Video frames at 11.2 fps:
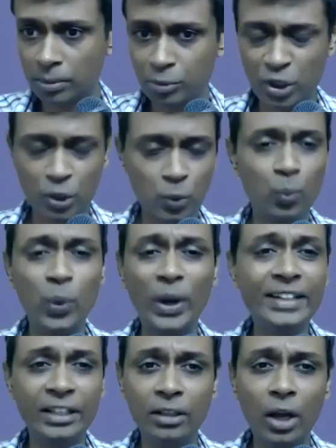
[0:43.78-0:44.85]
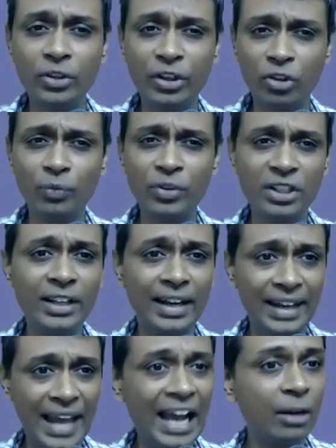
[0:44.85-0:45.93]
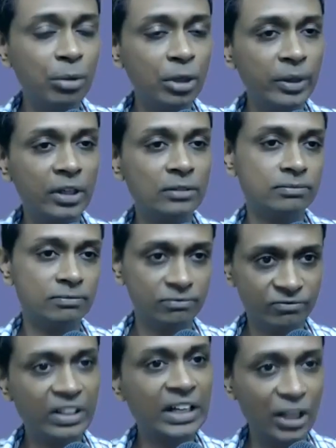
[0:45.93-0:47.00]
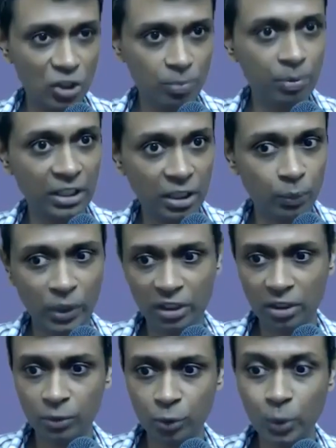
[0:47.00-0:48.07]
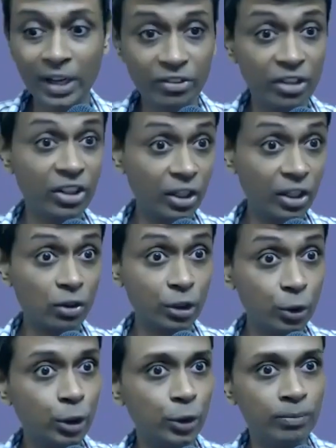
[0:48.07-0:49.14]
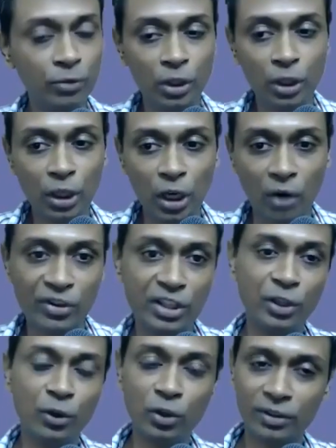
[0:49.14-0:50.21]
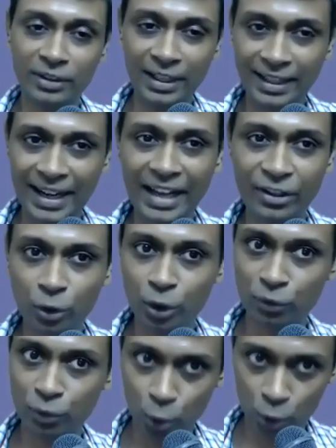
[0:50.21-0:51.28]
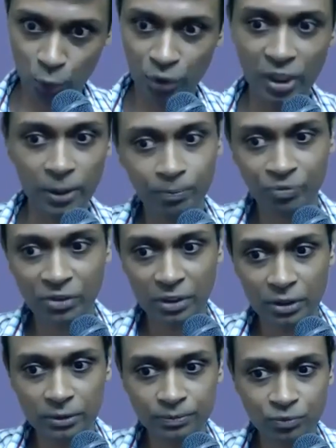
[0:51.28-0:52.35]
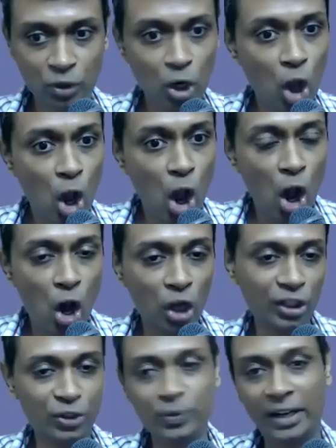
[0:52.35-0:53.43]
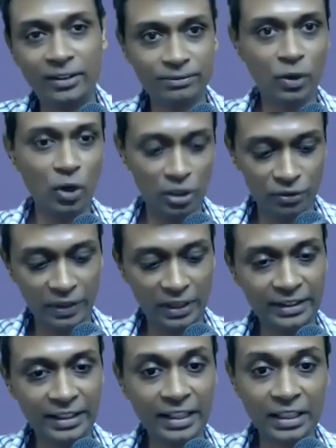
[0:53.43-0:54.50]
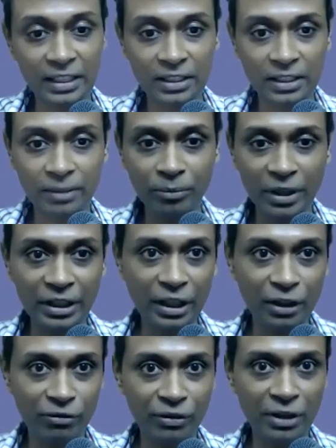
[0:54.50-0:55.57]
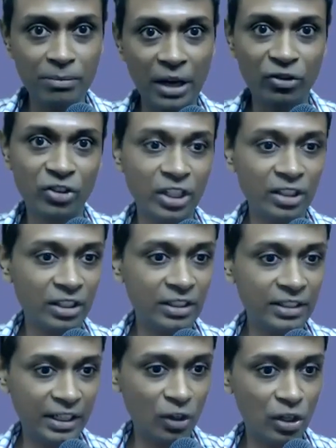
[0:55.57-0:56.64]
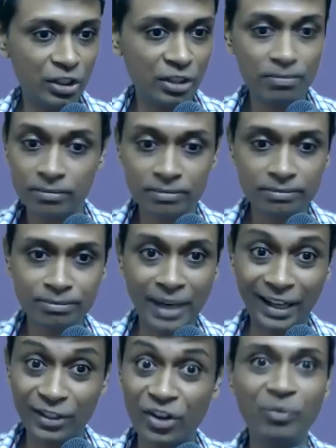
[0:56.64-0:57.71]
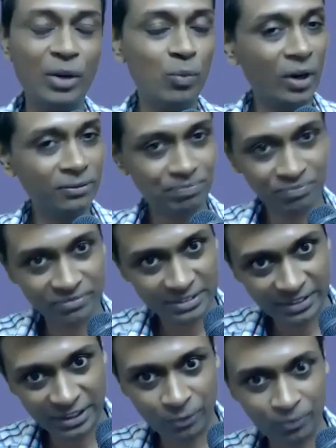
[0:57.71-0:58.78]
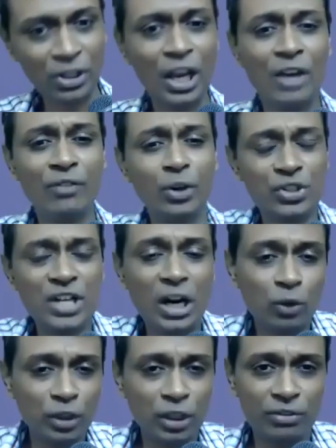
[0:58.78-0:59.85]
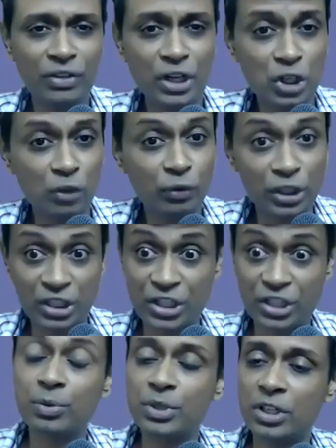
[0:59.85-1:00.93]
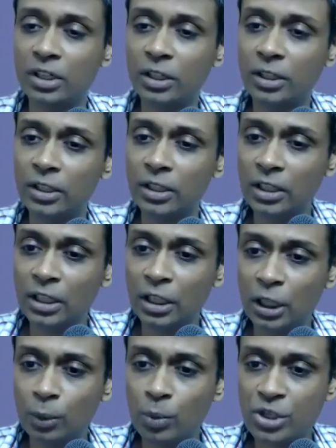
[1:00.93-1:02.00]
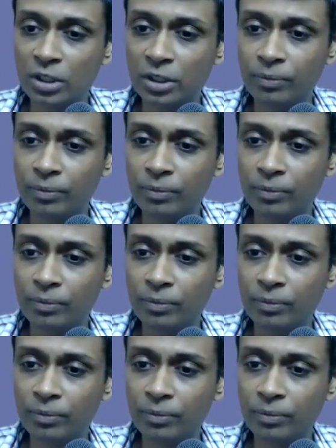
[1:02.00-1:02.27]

just waiting. Uh, there's obviously a lag between when I speak and when you guys can hear on YouTube. Obviously, there's going to that lag is going to flow through here. All is well. All is well. I think uh, I'm getting enough feedback saying that the technology battles have been won. And so we're going to start off on our first of our sessions, which are uh, which are